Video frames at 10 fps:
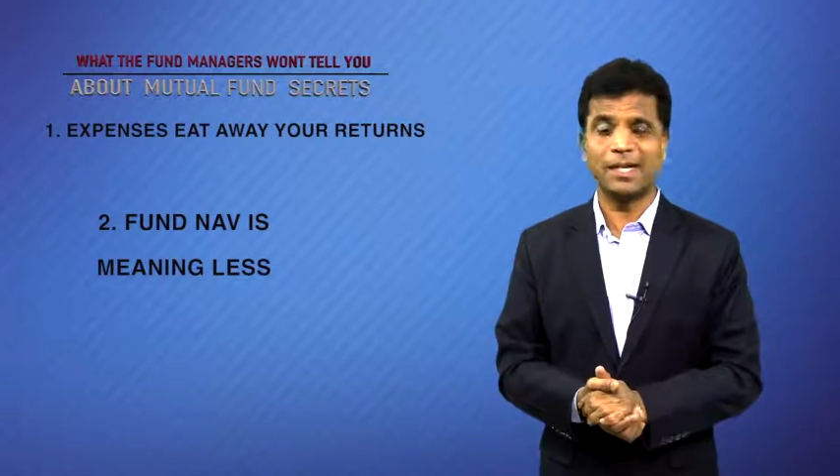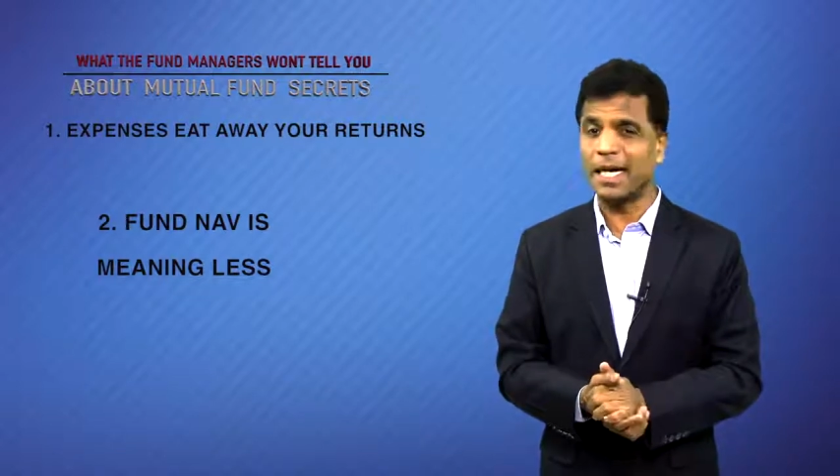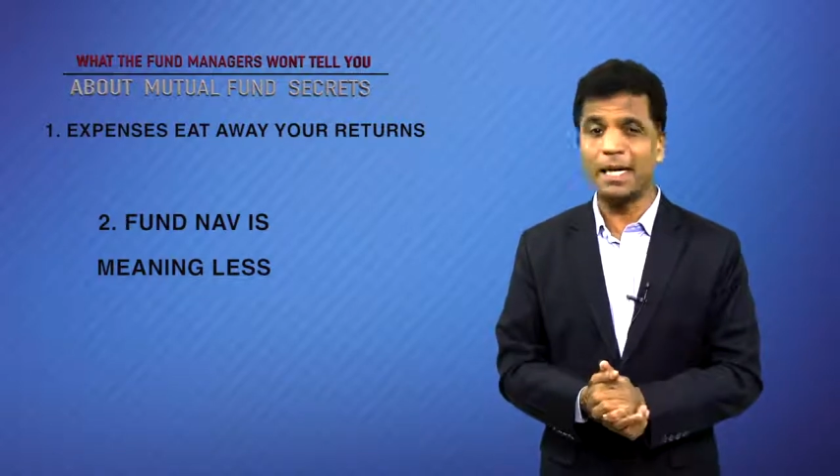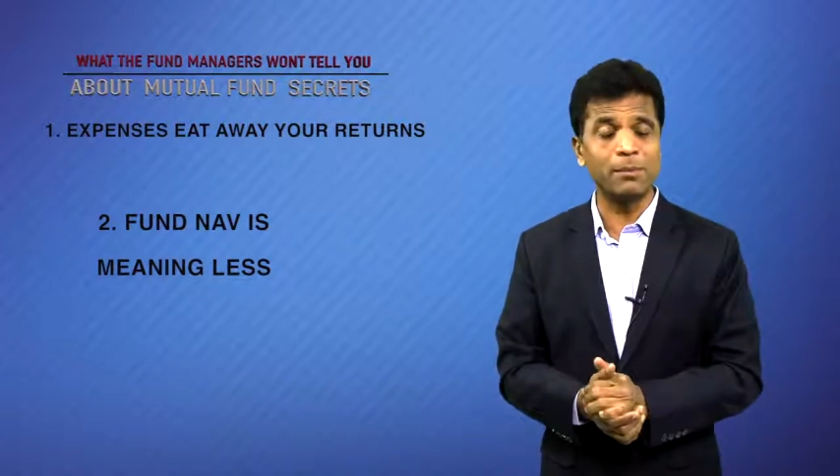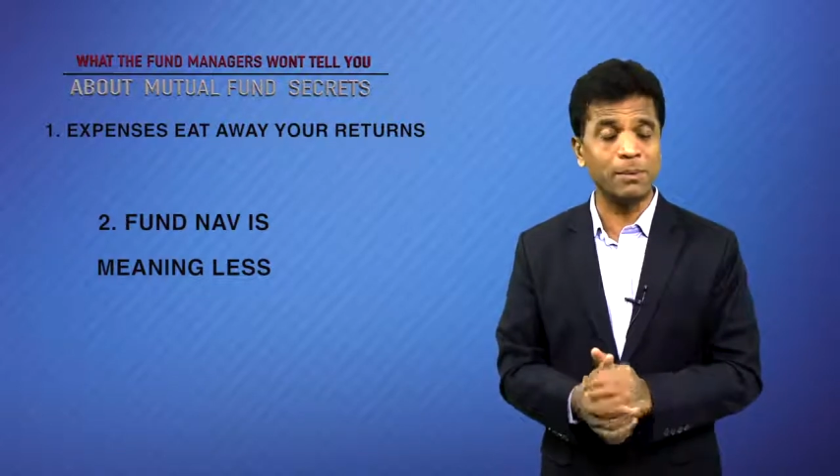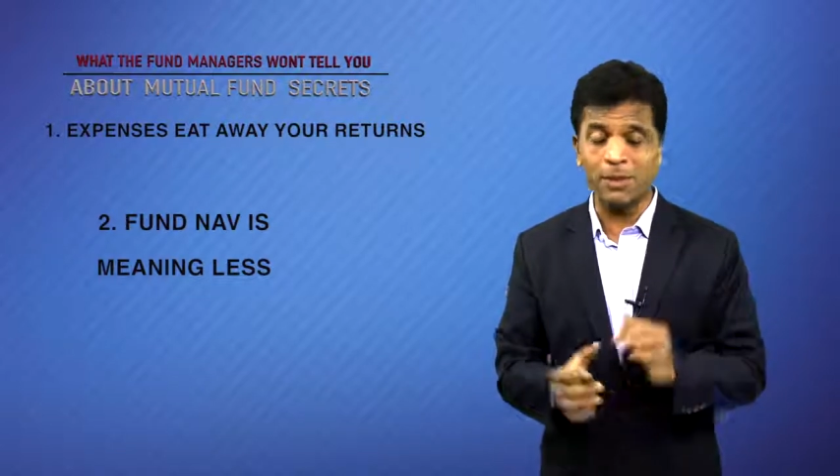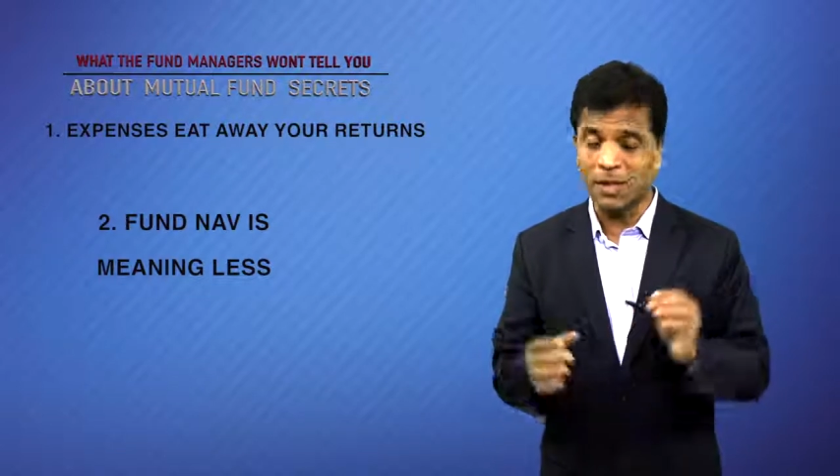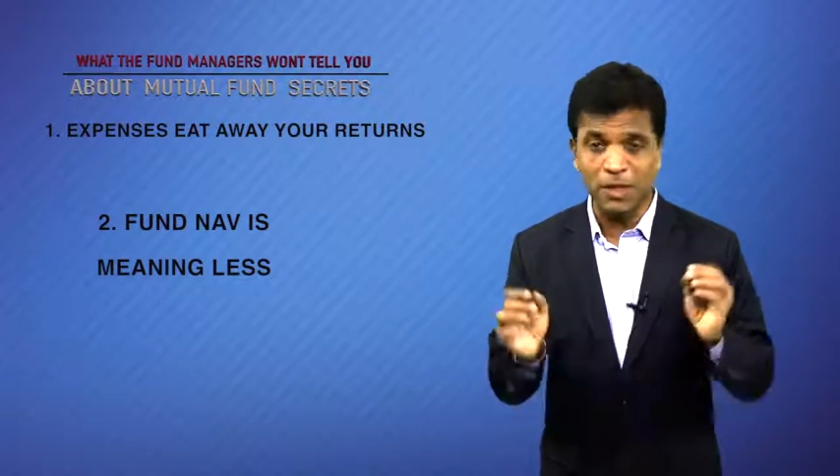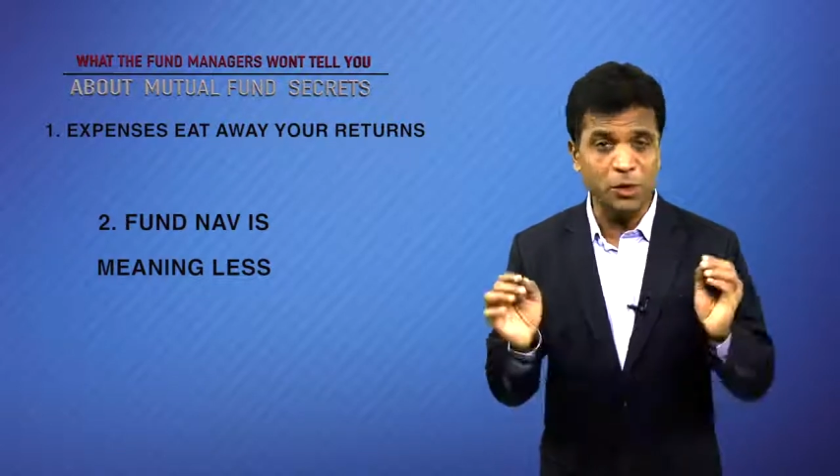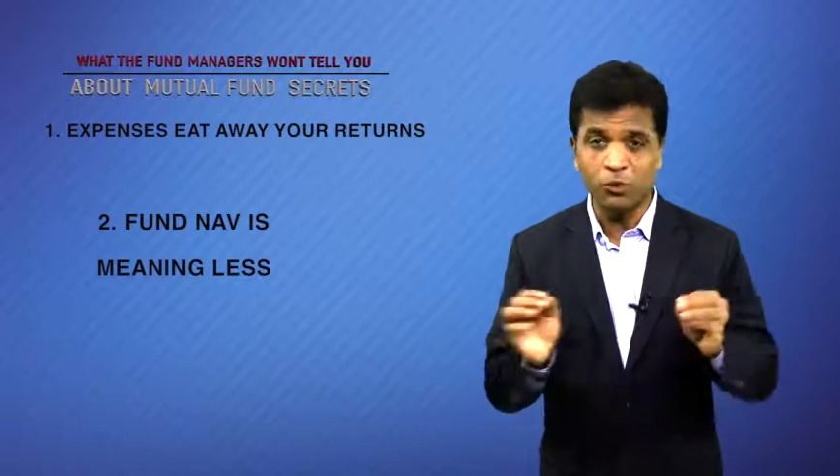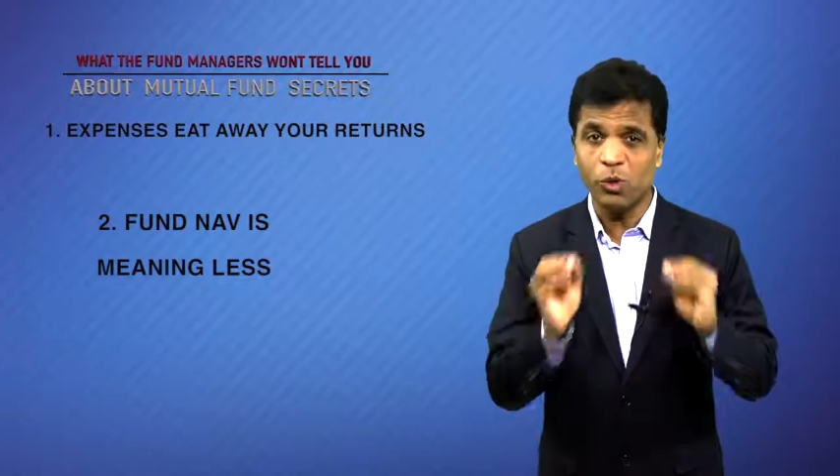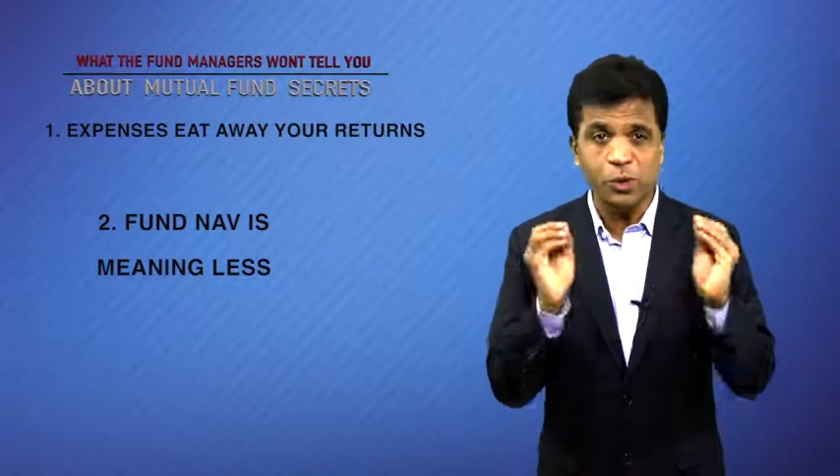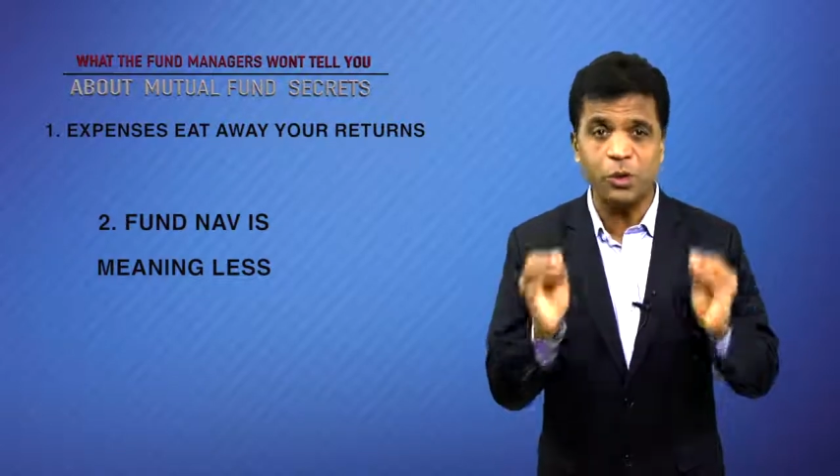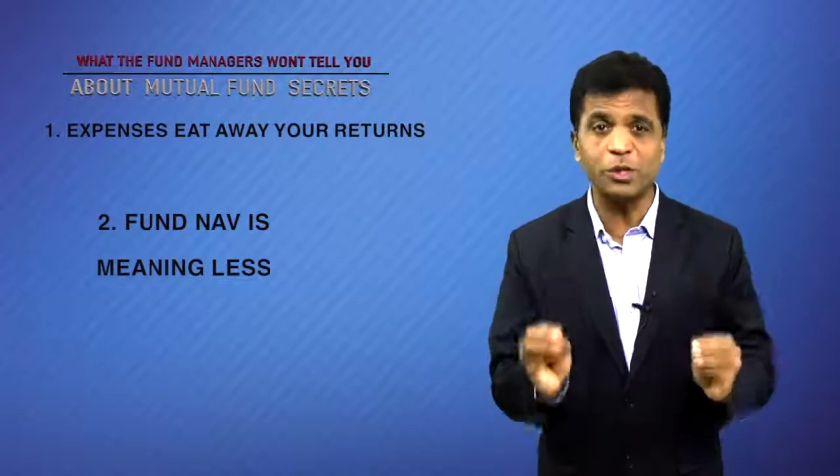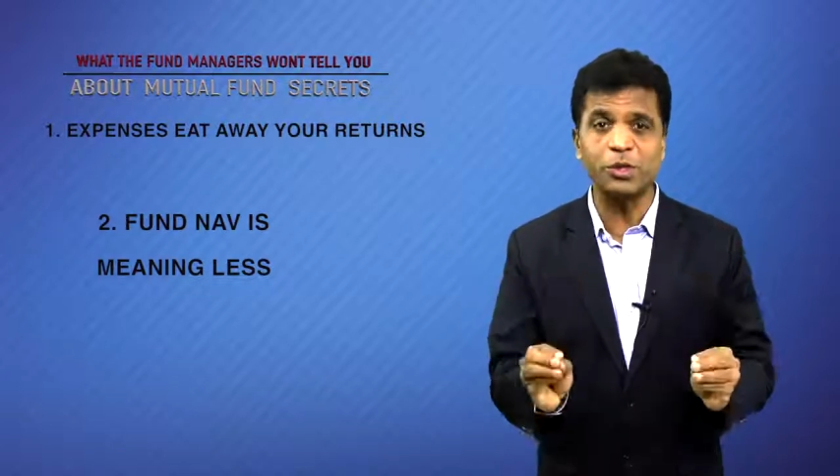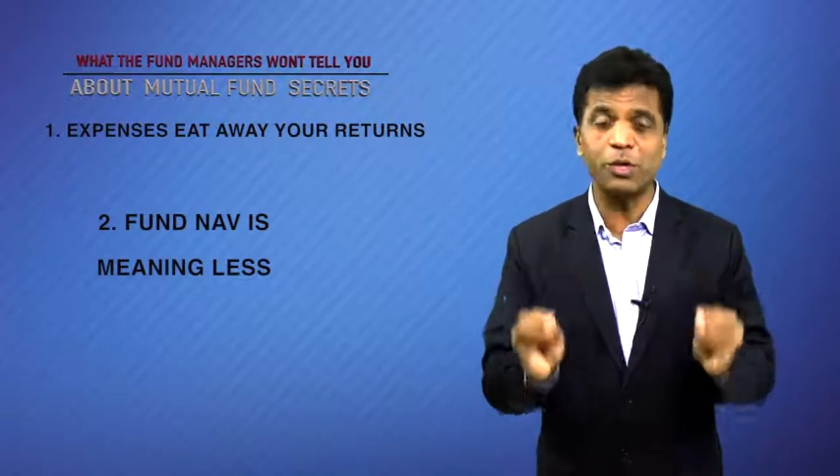I don't want to hurt you.